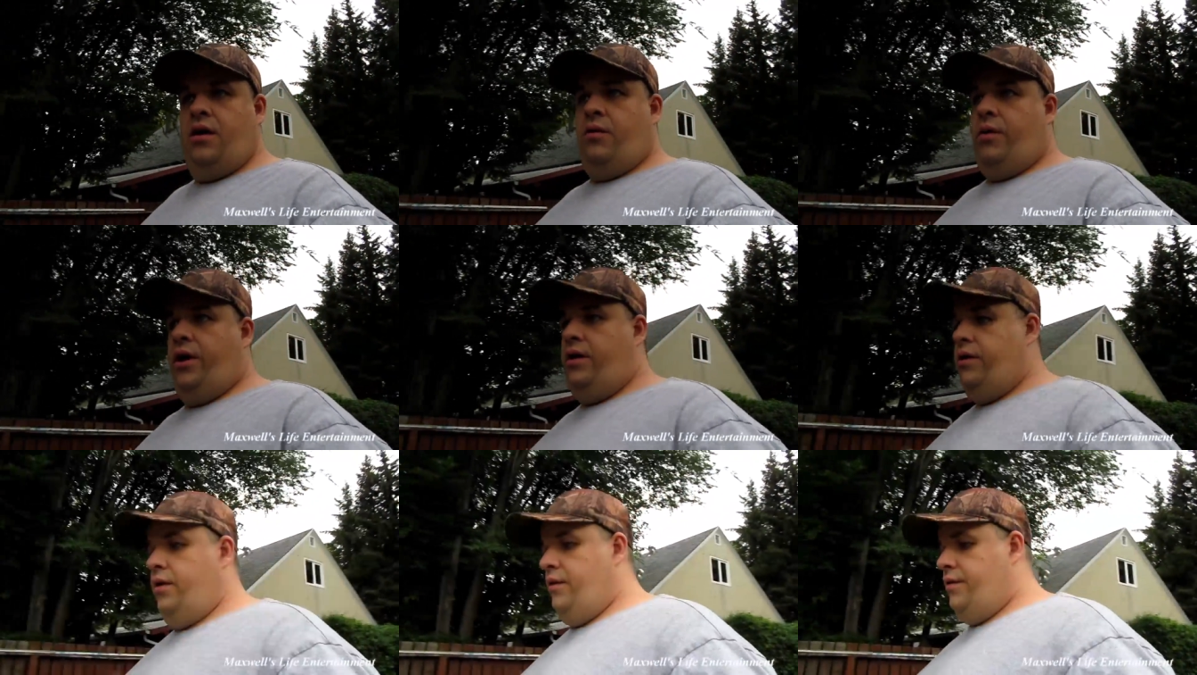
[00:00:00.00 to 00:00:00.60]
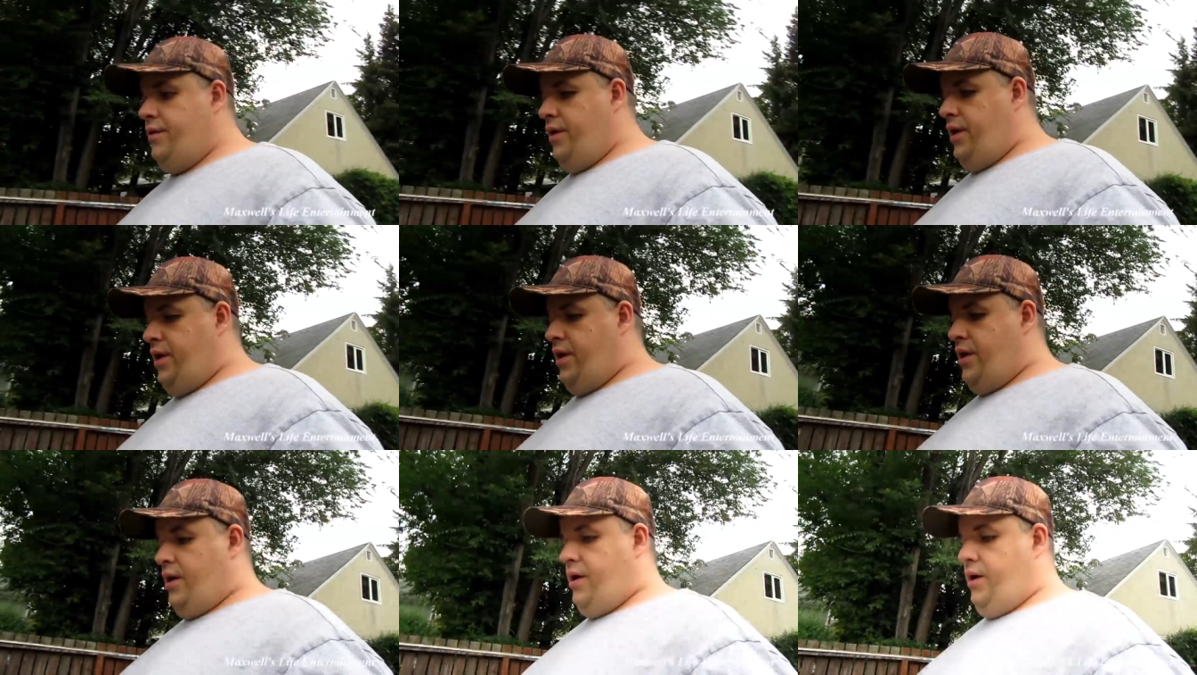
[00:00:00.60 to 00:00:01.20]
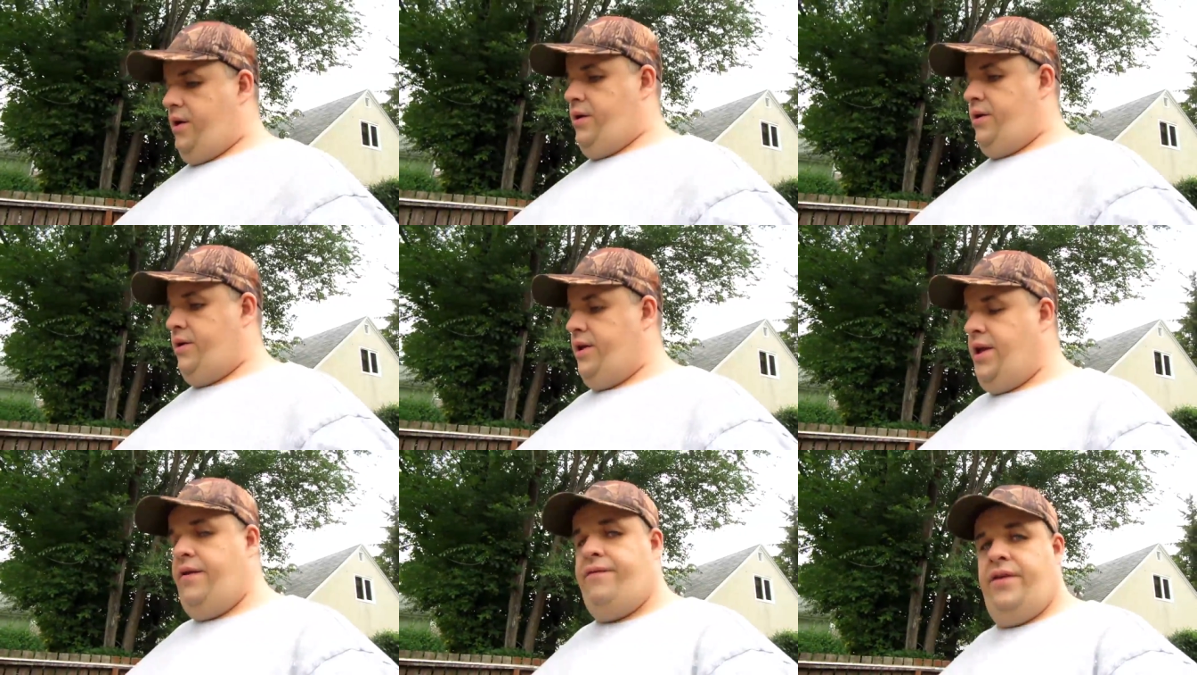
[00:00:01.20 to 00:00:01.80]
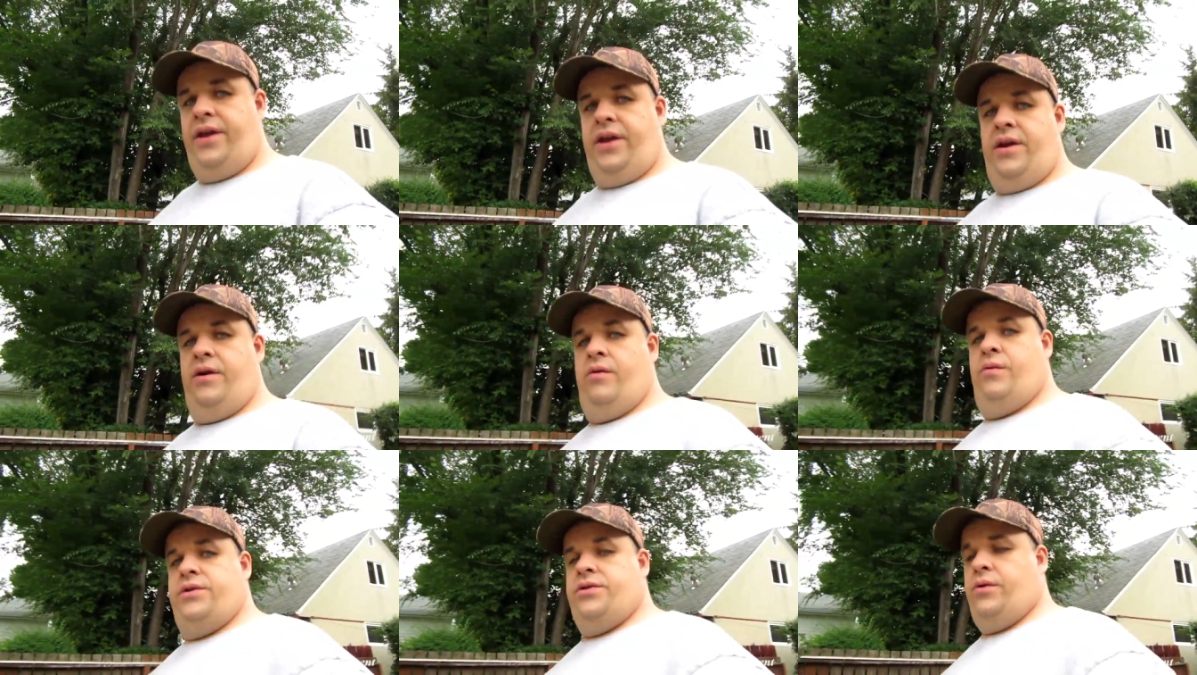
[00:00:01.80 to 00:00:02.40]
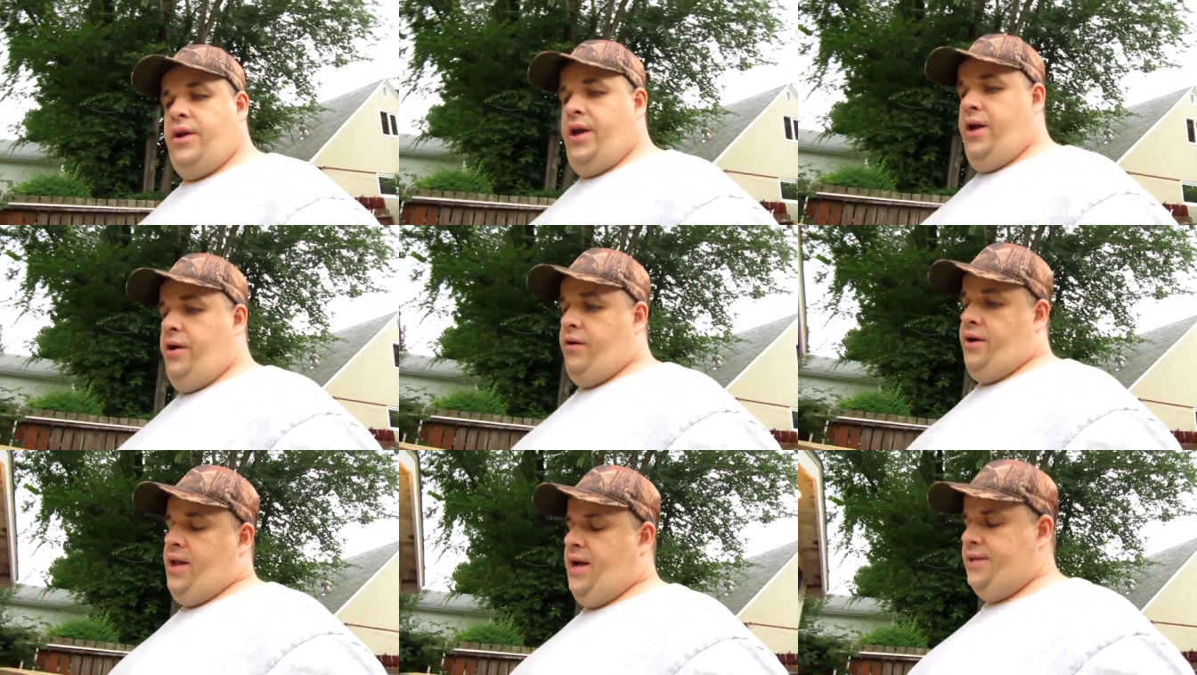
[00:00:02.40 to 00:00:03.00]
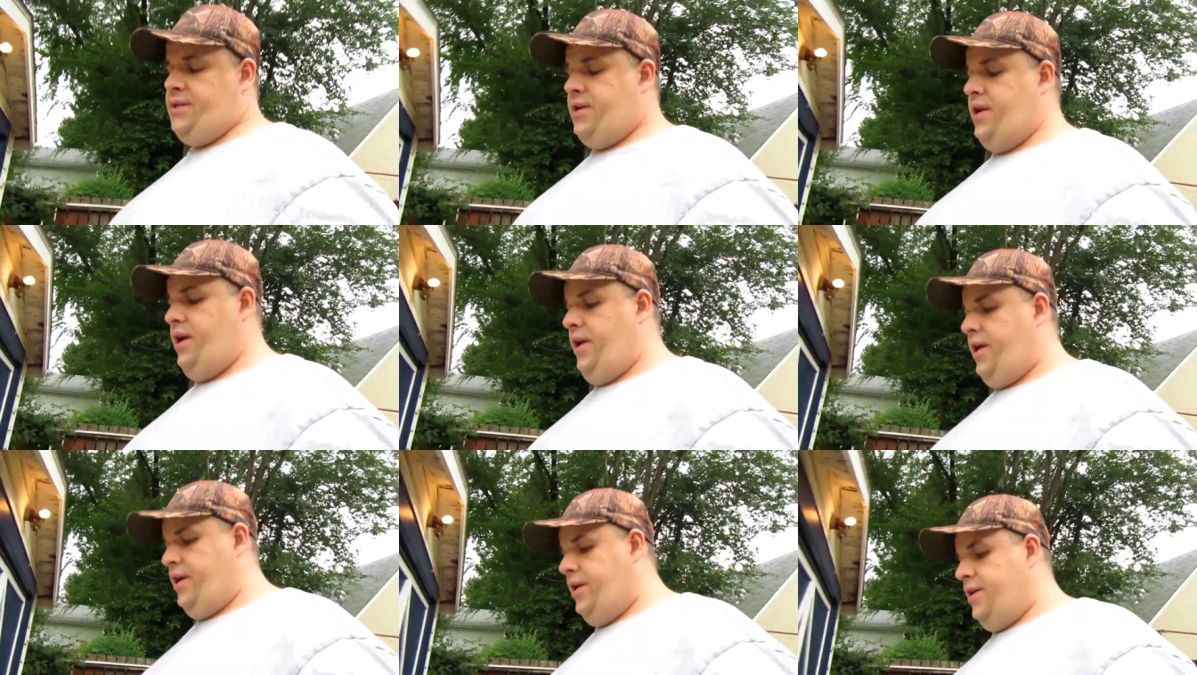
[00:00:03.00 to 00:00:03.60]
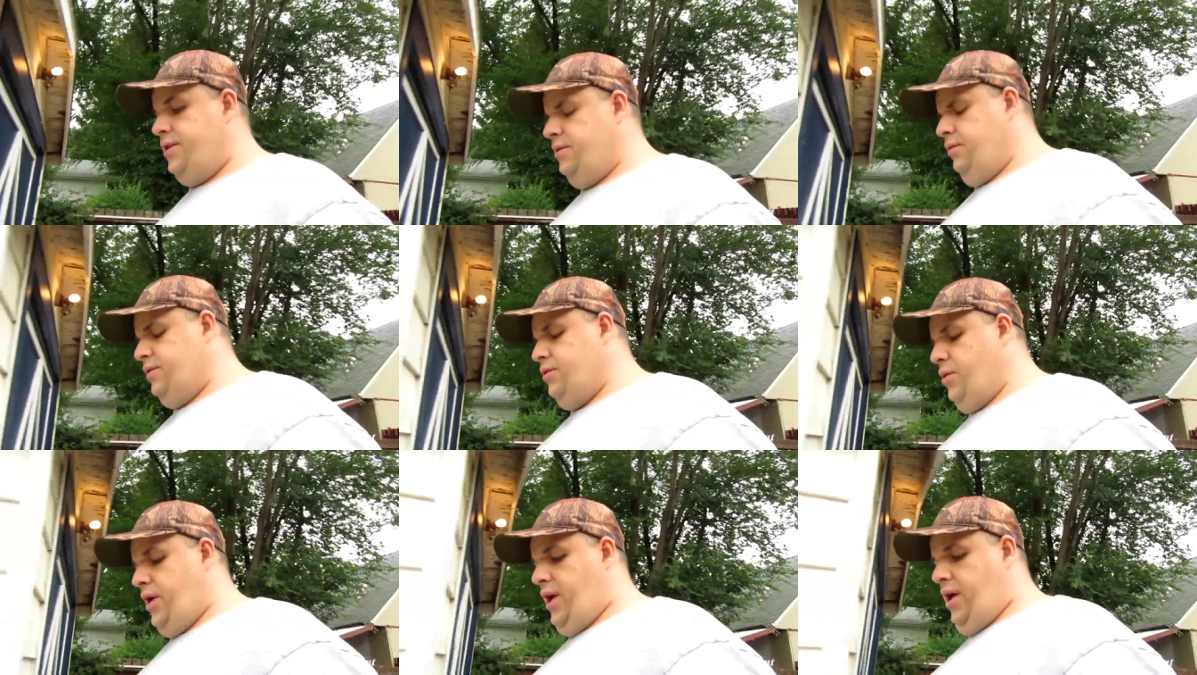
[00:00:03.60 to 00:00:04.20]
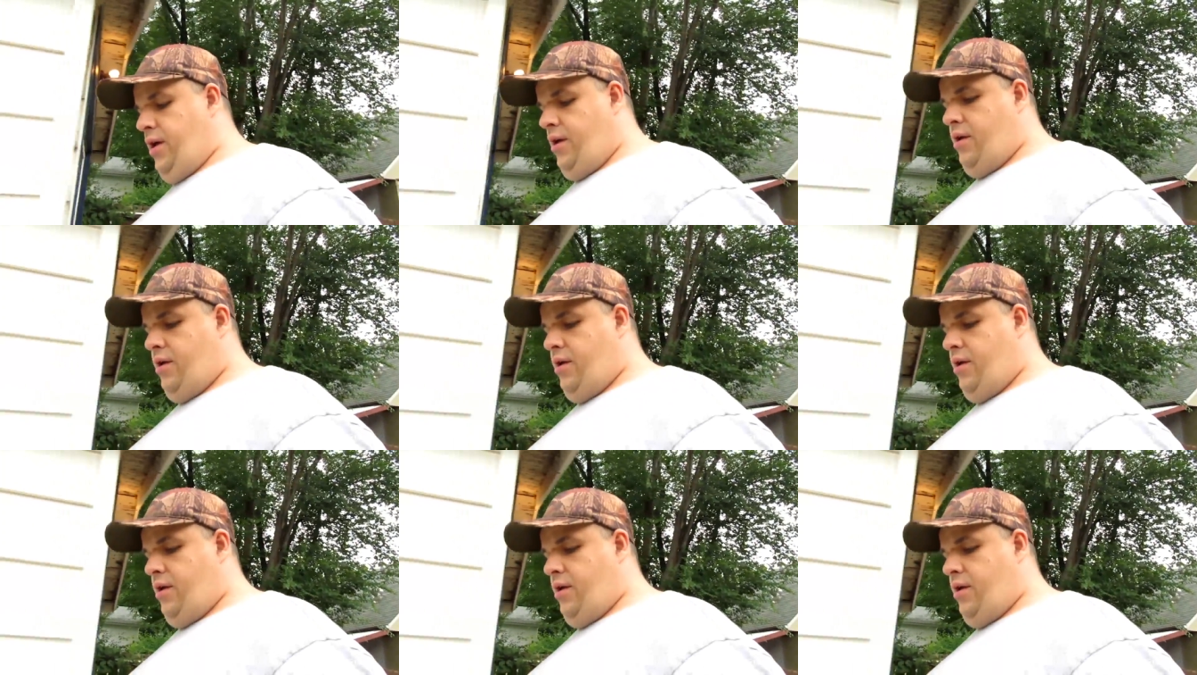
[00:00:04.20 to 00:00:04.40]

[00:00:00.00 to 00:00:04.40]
Well, the uh, evening was okay, Our last night I guess was okay.